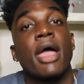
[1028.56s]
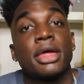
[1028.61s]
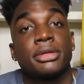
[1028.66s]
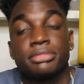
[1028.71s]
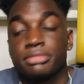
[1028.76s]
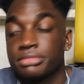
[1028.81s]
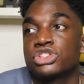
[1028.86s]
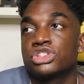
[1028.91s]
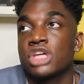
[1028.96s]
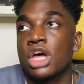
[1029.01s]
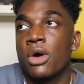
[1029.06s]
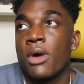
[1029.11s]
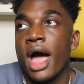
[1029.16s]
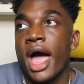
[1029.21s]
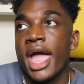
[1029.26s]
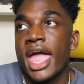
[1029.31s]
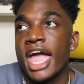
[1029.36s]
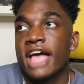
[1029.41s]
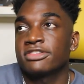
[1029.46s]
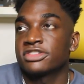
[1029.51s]
it. So
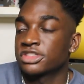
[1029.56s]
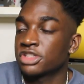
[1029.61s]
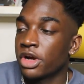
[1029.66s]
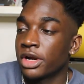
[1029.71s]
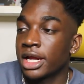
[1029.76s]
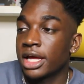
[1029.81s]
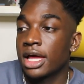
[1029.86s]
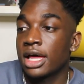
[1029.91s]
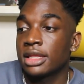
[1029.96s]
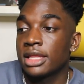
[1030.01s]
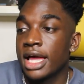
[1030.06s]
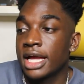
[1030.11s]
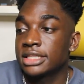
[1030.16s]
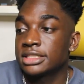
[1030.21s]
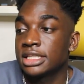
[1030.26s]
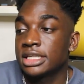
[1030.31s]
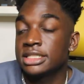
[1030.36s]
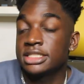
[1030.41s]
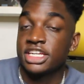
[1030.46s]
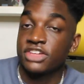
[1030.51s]
I have started
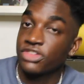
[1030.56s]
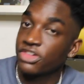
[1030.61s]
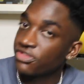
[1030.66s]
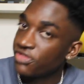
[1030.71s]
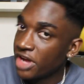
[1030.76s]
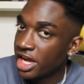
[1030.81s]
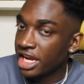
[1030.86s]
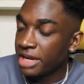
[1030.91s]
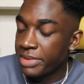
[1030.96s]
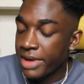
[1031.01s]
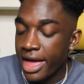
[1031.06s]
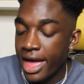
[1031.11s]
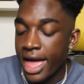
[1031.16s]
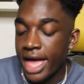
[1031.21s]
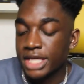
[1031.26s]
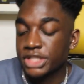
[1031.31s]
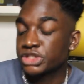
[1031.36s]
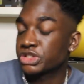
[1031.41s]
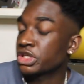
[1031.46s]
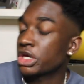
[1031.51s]
collecting different fanny
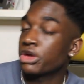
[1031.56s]
packs.